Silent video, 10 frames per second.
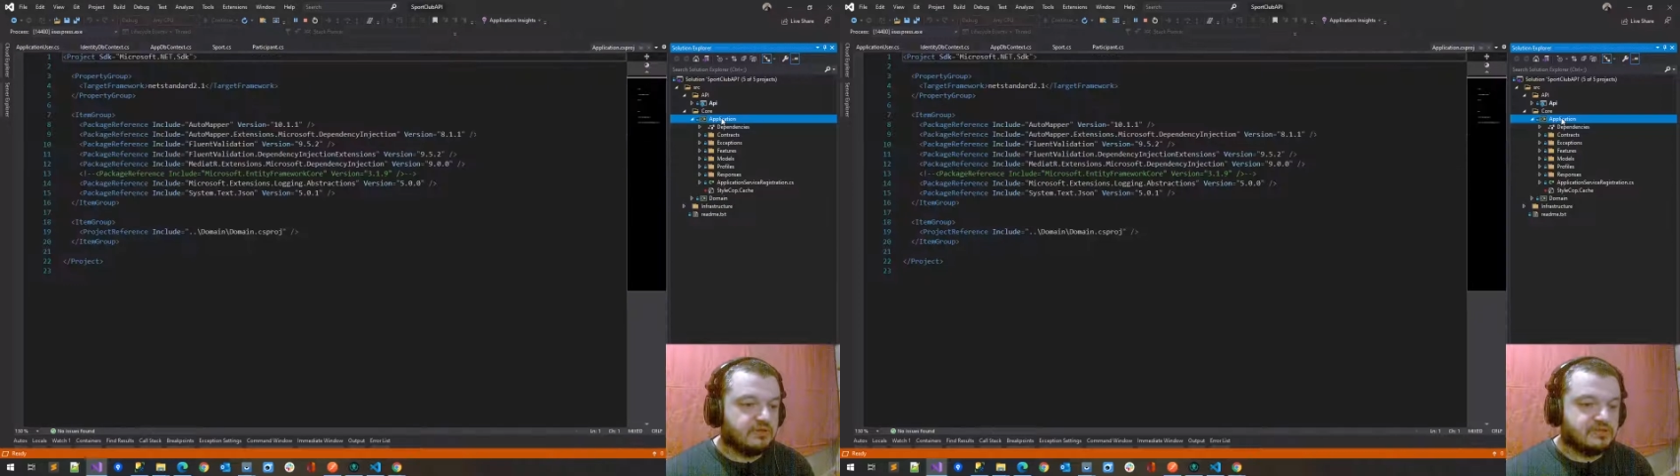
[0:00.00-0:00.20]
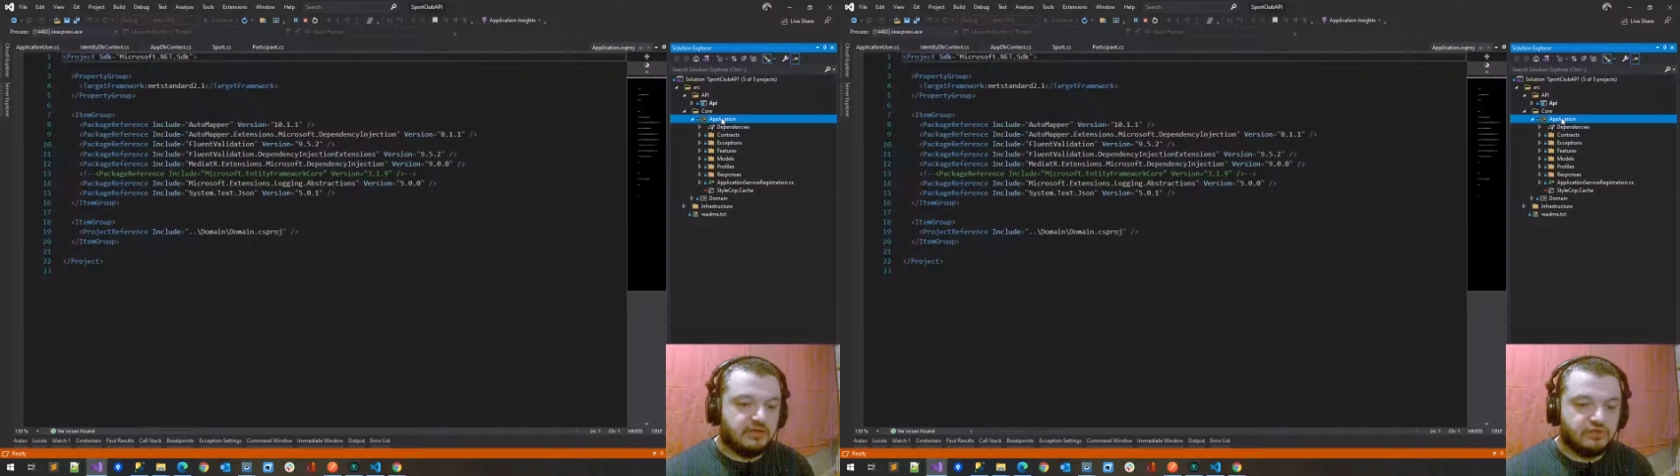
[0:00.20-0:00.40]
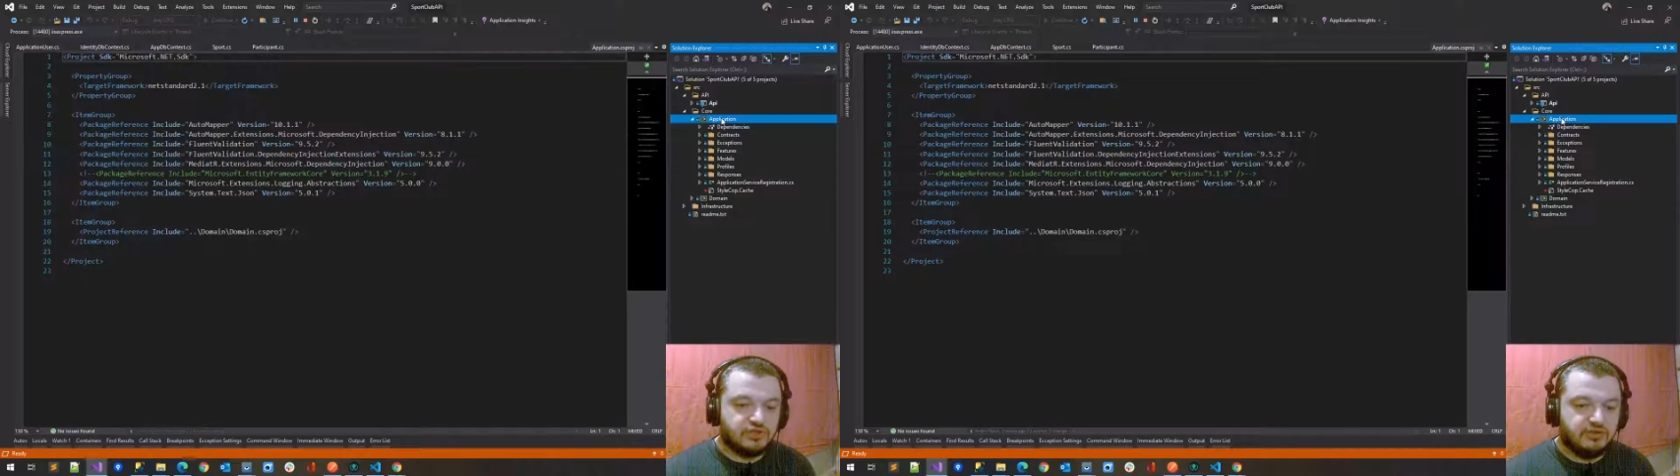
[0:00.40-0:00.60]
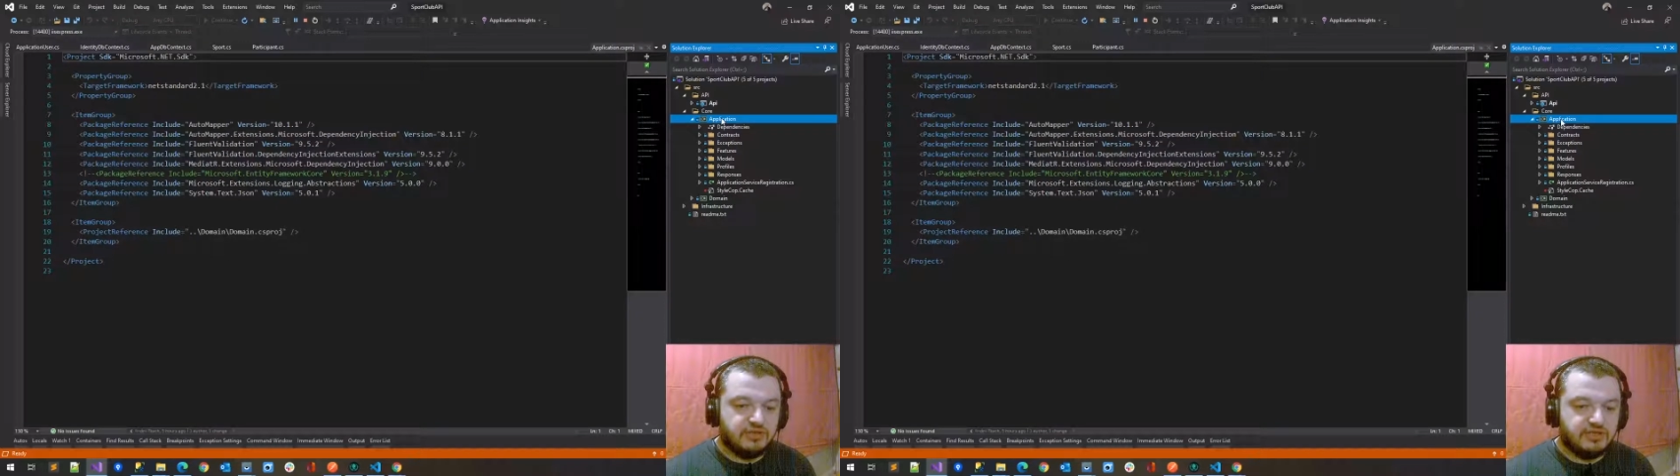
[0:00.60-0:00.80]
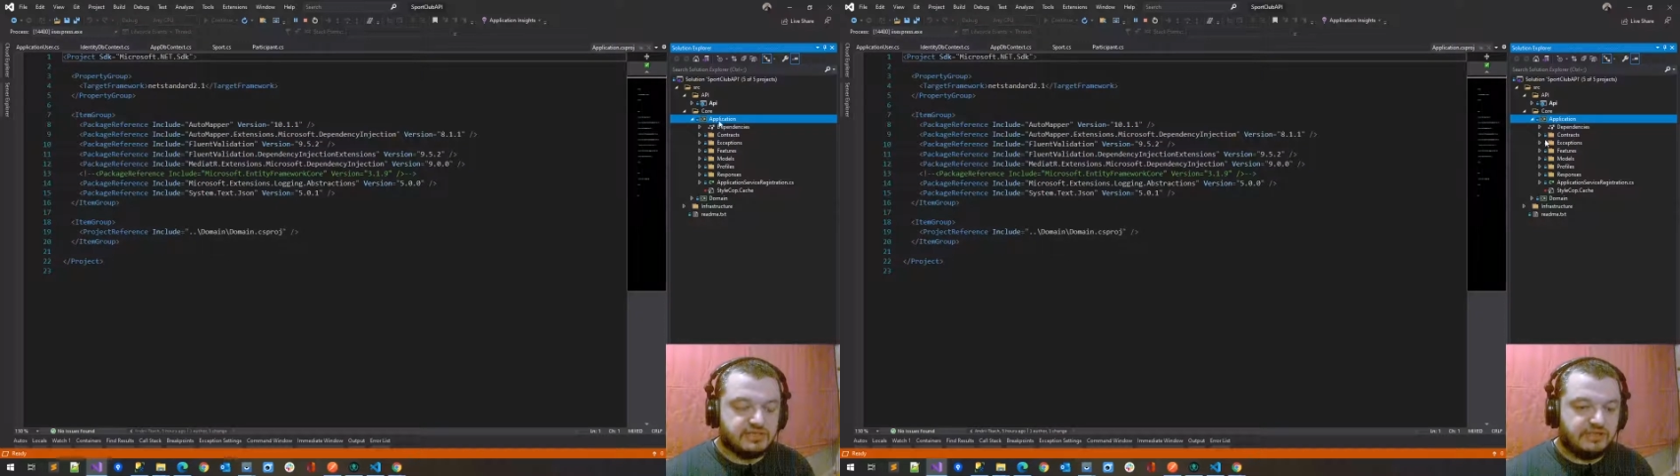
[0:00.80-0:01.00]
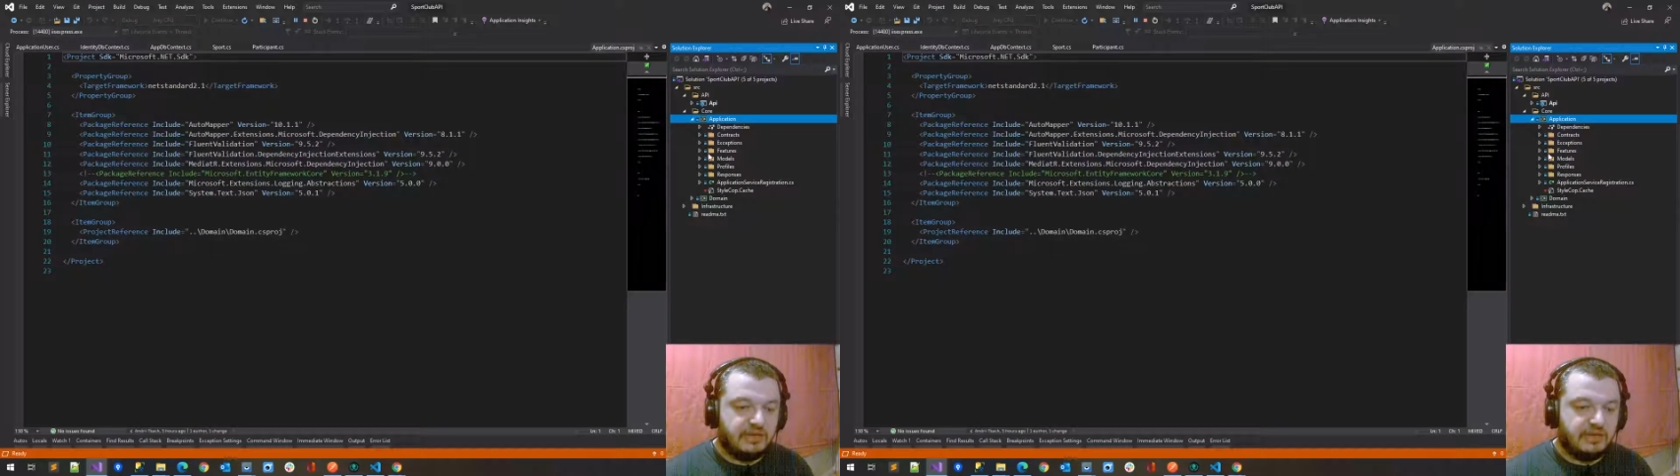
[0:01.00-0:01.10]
solution is an